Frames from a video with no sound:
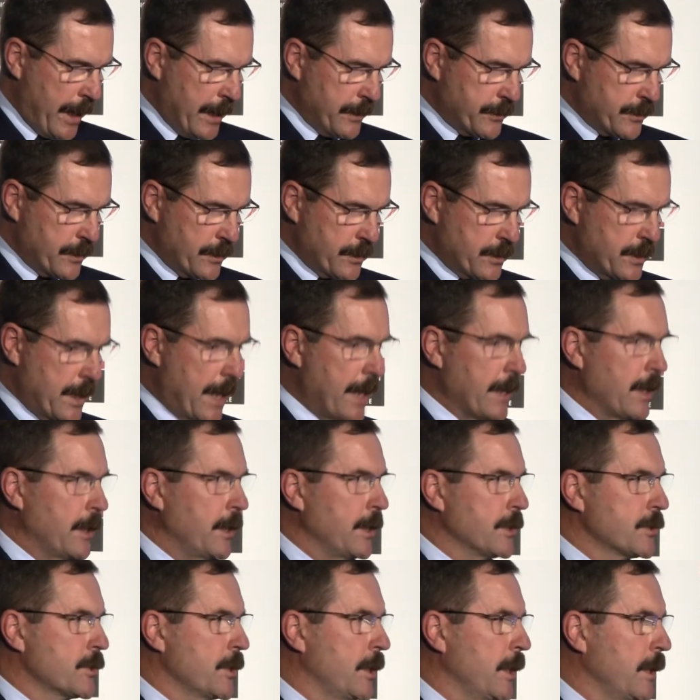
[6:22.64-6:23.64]
Train, Sustain
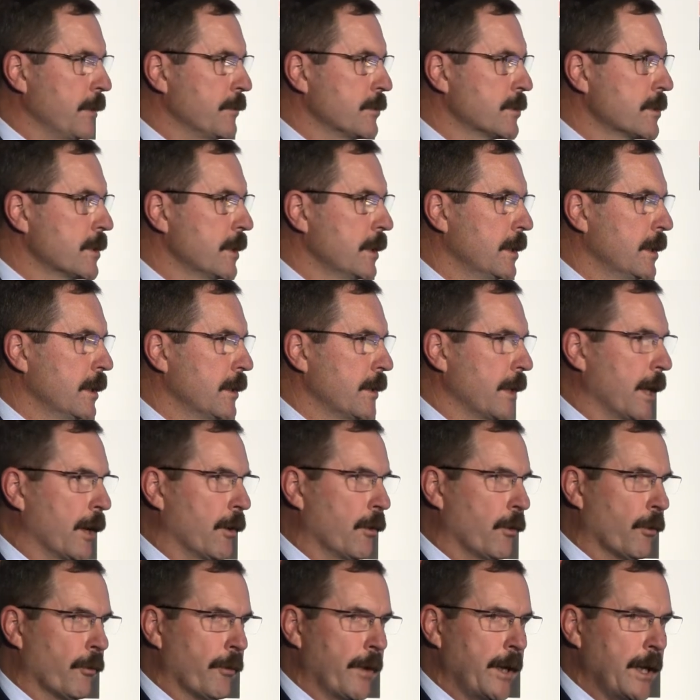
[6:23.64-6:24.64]
initiatives that
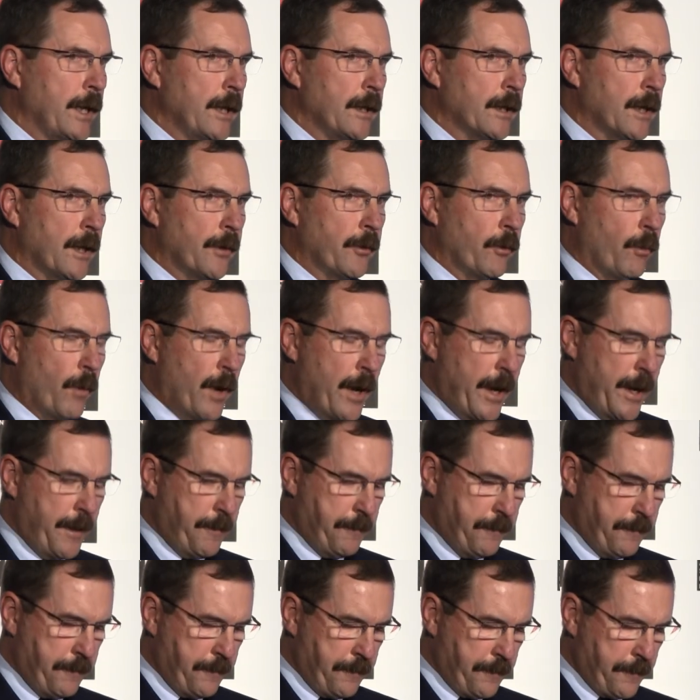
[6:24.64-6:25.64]
are already
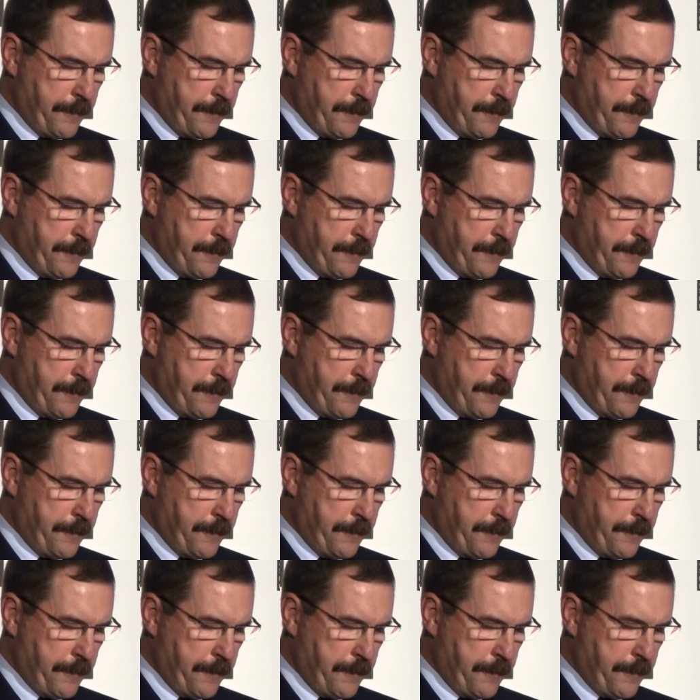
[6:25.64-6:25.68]
underway.